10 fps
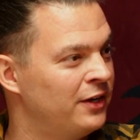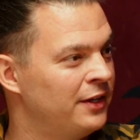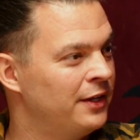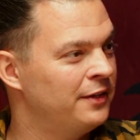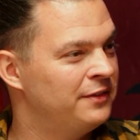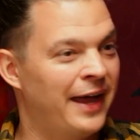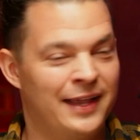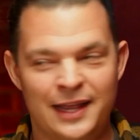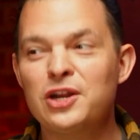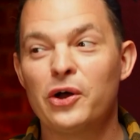mm-hmm. that
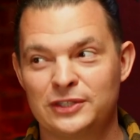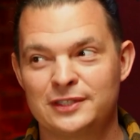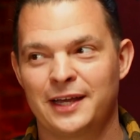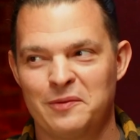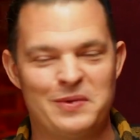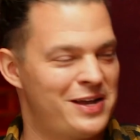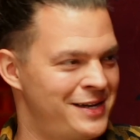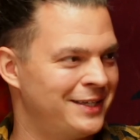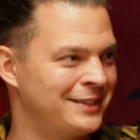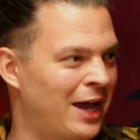he knows is going to be on
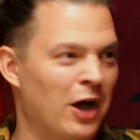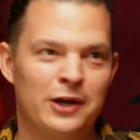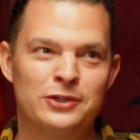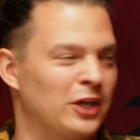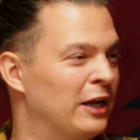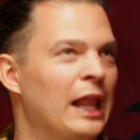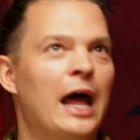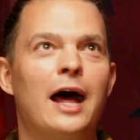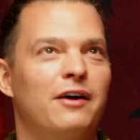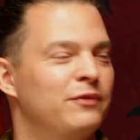his side. Otto's going to
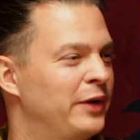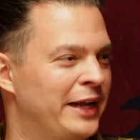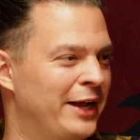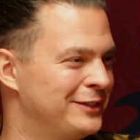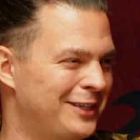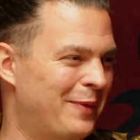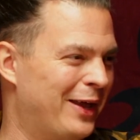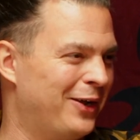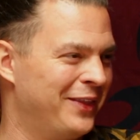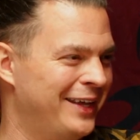love when he hears about
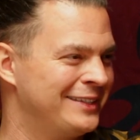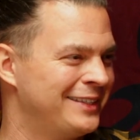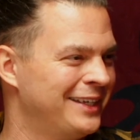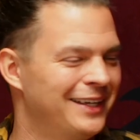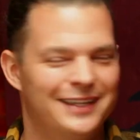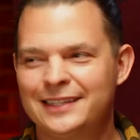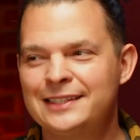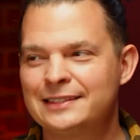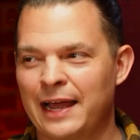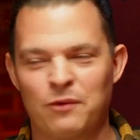all this. Yeah. This
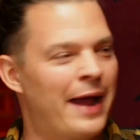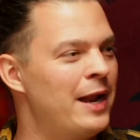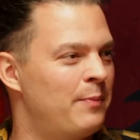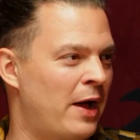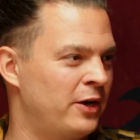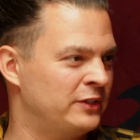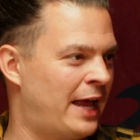is like right up Otto's he,